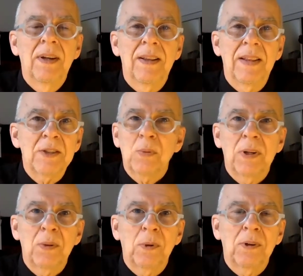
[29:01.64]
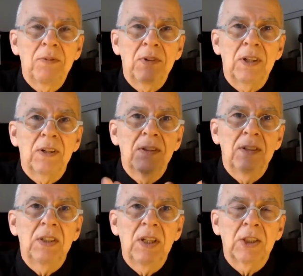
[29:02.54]
And that's why the word fear
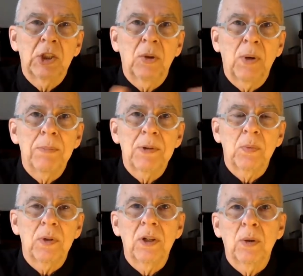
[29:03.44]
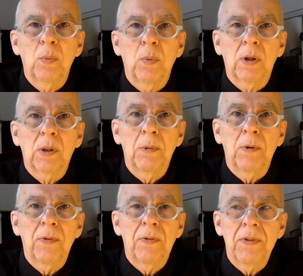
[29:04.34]
did not show up as one of your
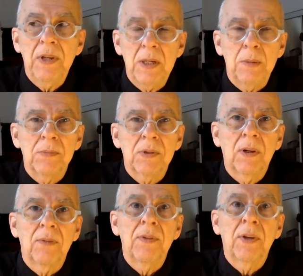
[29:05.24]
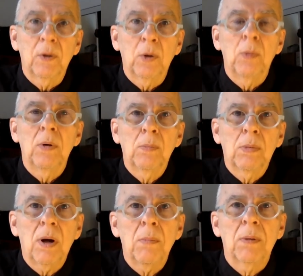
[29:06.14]
workable themes of the global
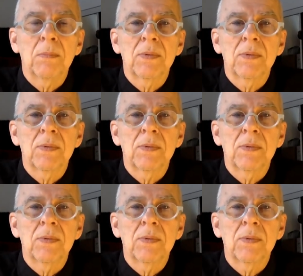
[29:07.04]
problem